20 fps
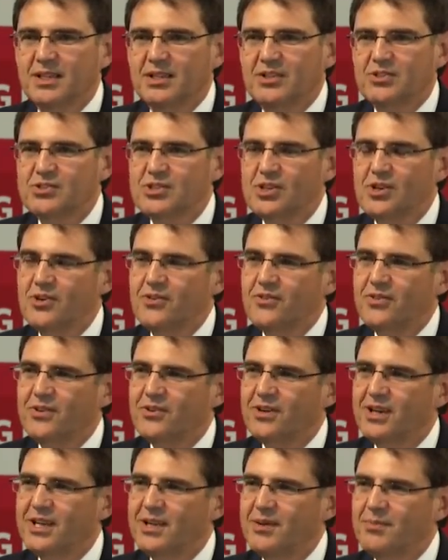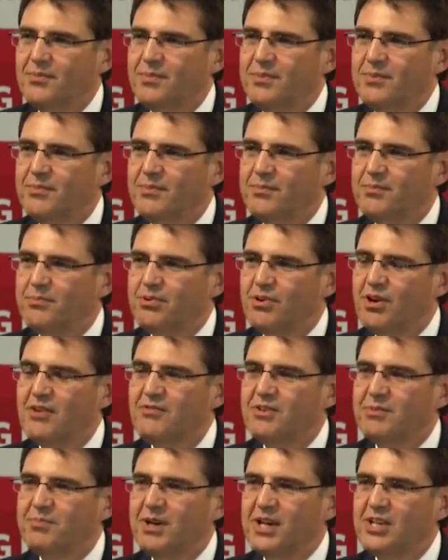So if you're a
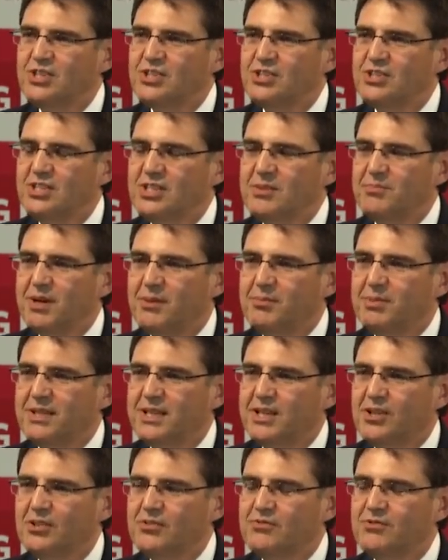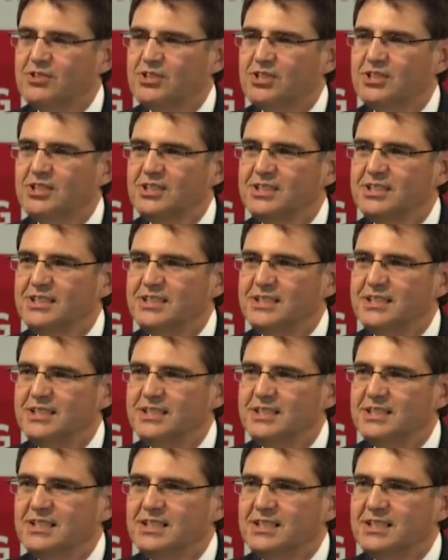private patient in a public health facility,